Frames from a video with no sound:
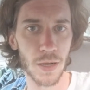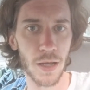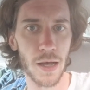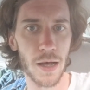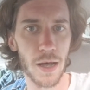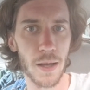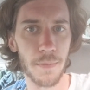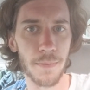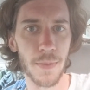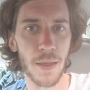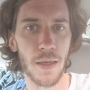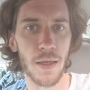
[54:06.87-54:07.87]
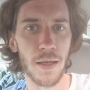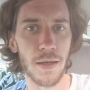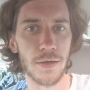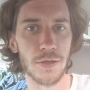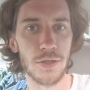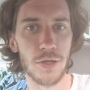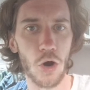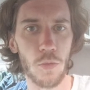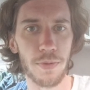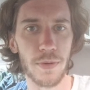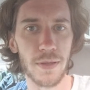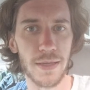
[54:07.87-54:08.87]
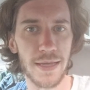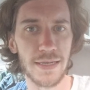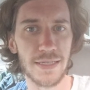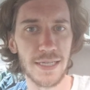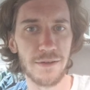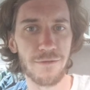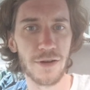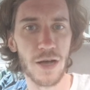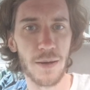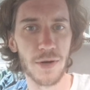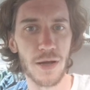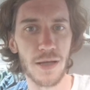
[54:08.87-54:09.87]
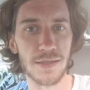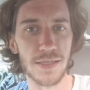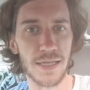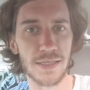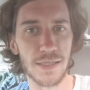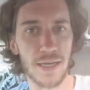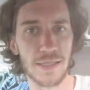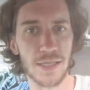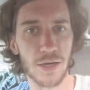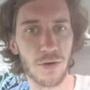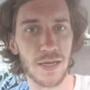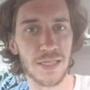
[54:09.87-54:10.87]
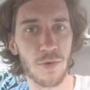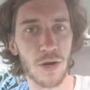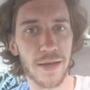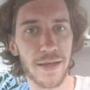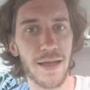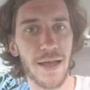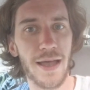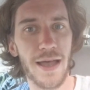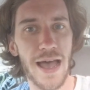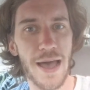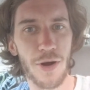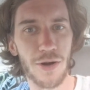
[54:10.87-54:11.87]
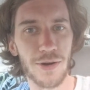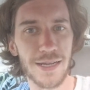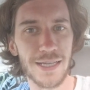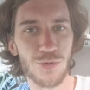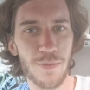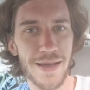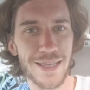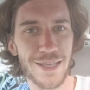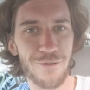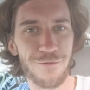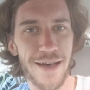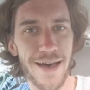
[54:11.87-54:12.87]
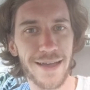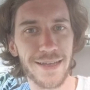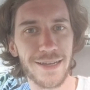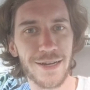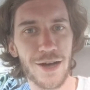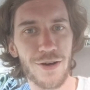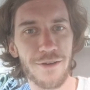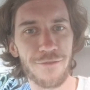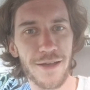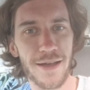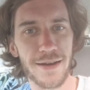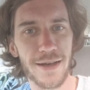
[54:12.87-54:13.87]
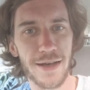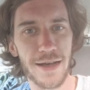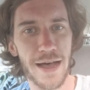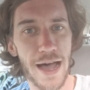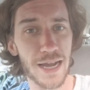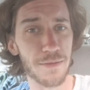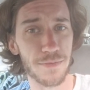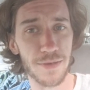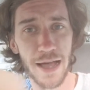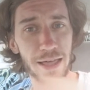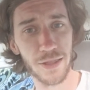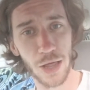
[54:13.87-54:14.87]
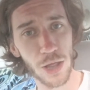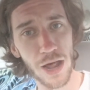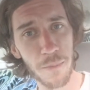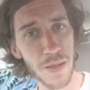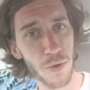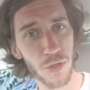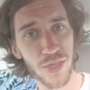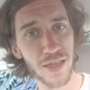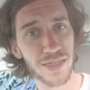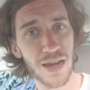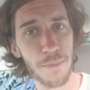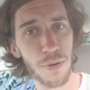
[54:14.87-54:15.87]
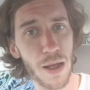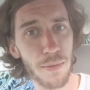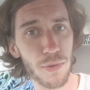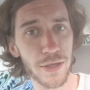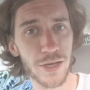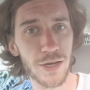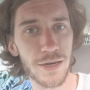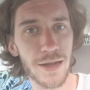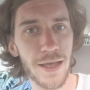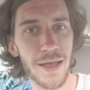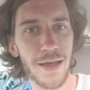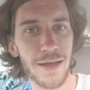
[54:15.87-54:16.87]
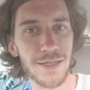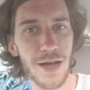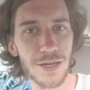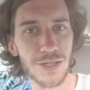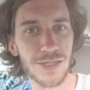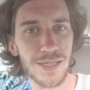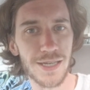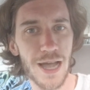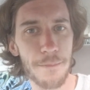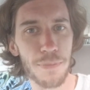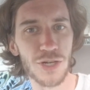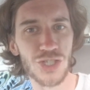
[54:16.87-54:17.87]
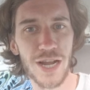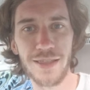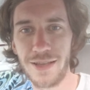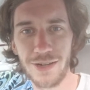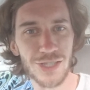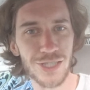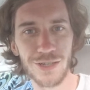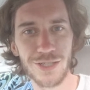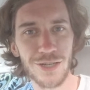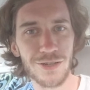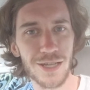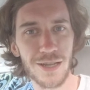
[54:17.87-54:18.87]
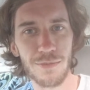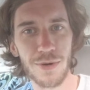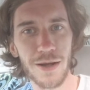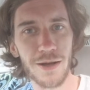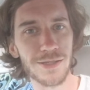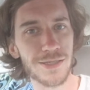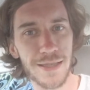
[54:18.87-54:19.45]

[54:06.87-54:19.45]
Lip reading: Dope indeed phenomenons. It's a crazy market. MREs will make you fat. FN, a lot of people think that I probably could. Dr. Z, I appreciate that you're still tuned in, bros.